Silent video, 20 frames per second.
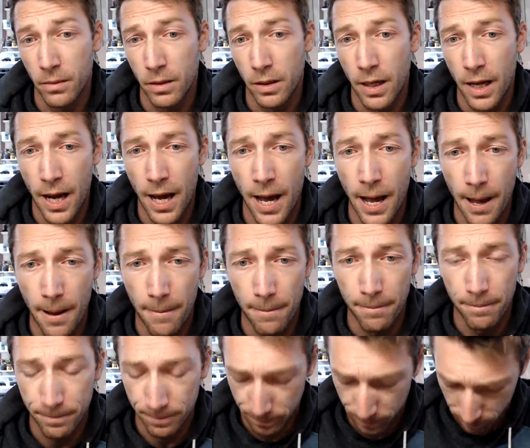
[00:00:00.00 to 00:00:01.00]

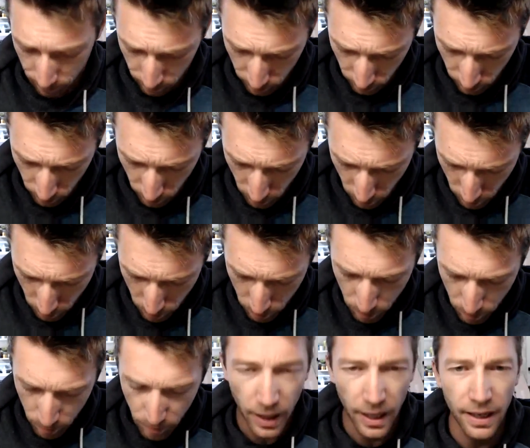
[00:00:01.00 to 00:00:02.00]

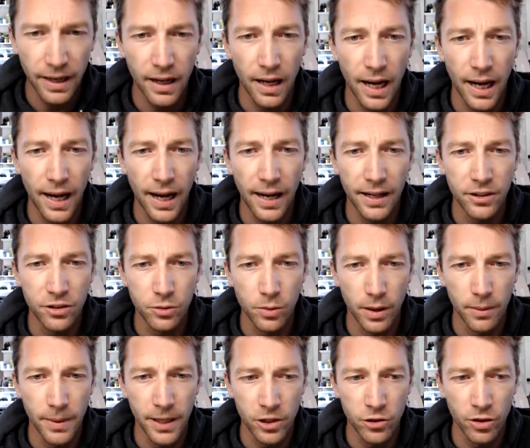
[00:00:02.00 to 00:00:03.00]
But I just want
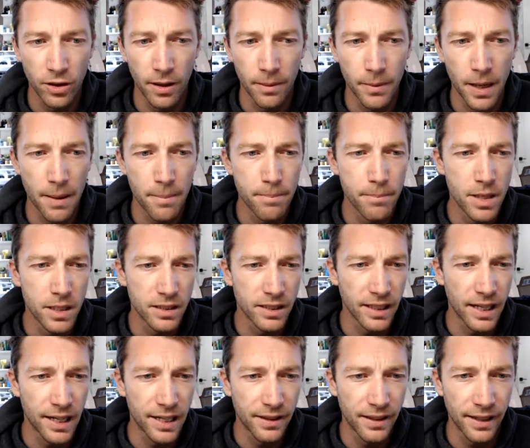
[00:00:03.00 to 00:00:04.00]
to make sure I'm not
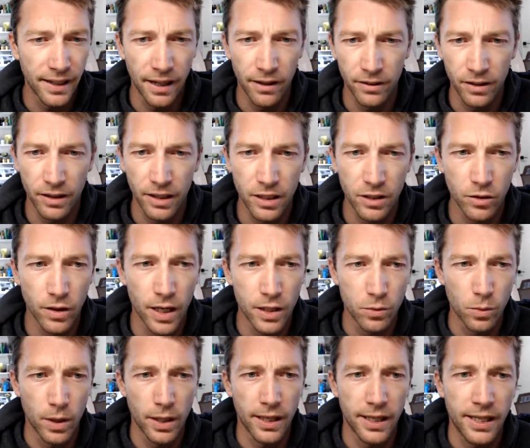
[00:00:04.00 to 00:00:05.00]
missing anything out there that you guys
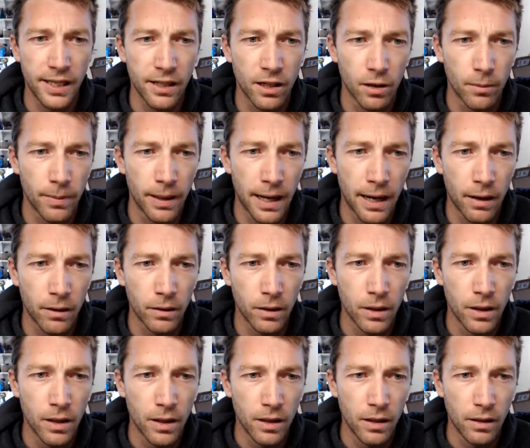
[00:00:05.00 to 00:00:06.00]
want to hear about.
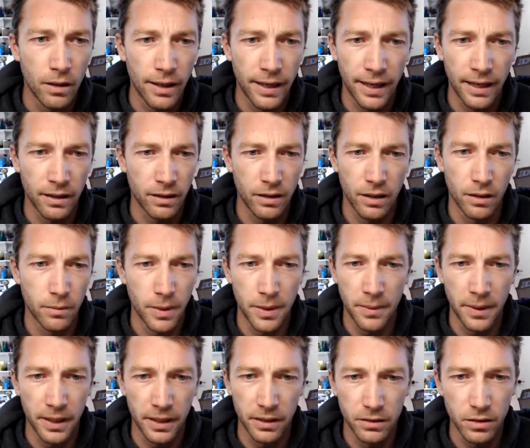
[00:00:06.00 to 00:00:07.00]
And,
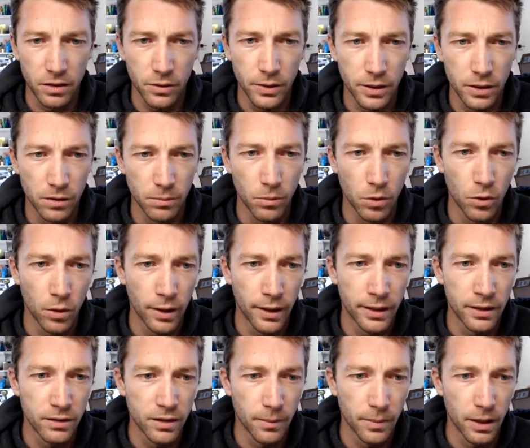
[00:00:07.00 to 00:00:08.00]
maybe I can squeeze some more
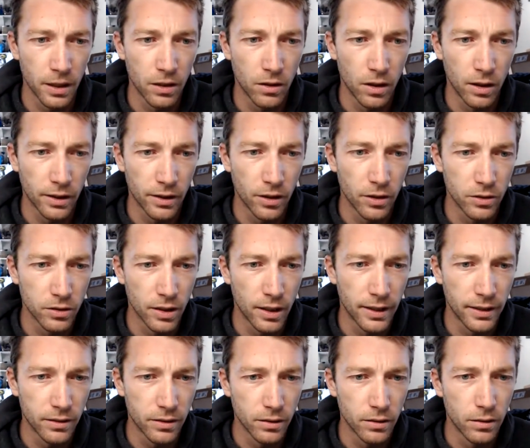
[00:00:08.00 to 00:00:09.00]
in, something along those
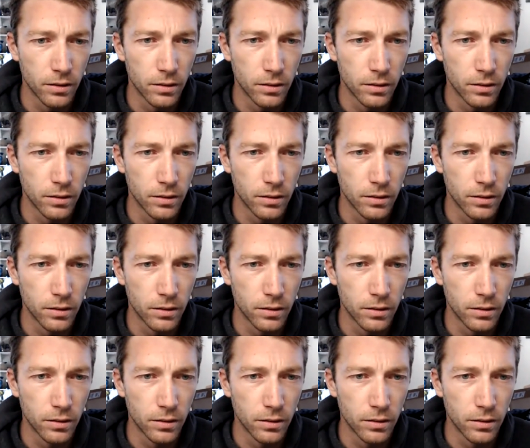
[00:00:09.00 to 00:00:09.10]
lines.